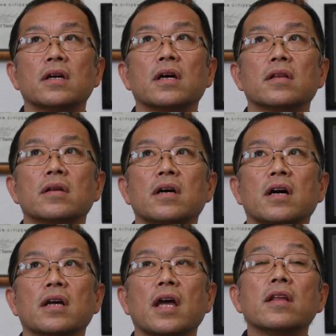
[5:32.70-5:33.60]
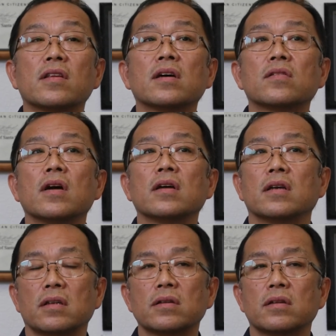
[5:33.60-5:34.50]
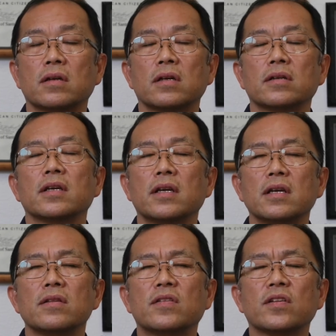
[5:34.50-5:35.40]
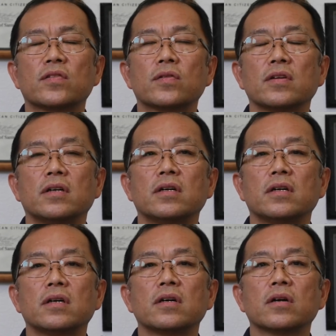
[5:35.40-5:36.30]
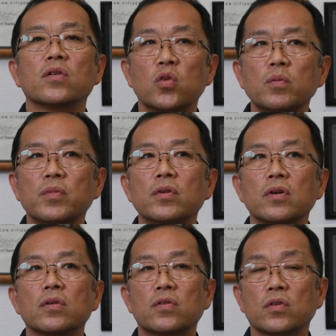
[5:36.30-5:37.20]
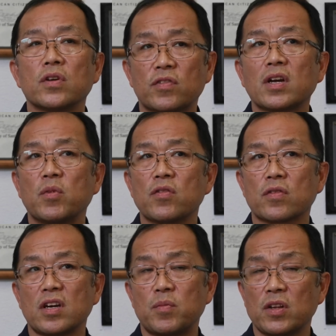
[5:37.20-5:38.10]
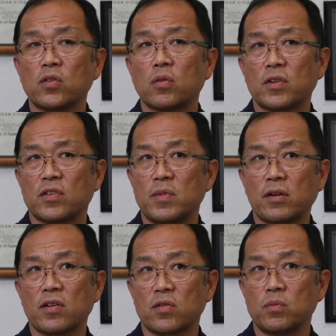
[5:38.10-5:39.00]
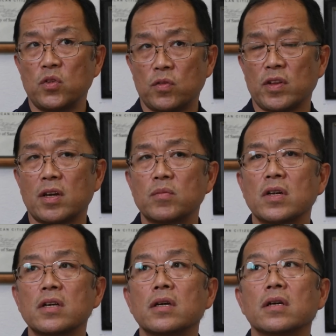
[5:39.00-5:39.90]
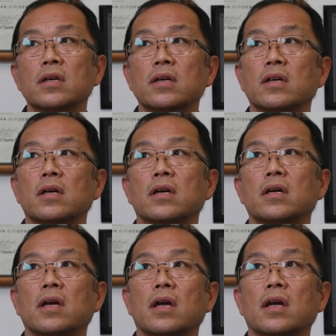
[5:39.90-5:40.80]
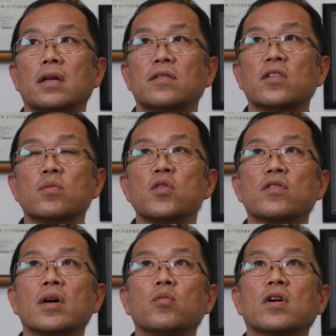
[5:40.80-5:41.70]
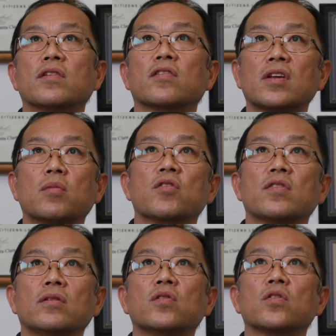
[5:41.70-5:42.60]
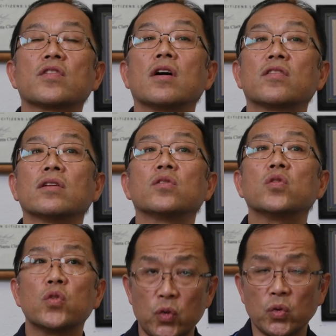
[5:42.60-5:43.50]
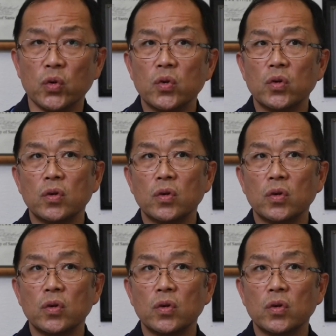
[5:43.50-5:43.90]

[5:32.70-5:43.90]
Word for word: and I entered uh, in this uh, group to establish Japanese Overseas Migration Museum. And this museum was established in 2002.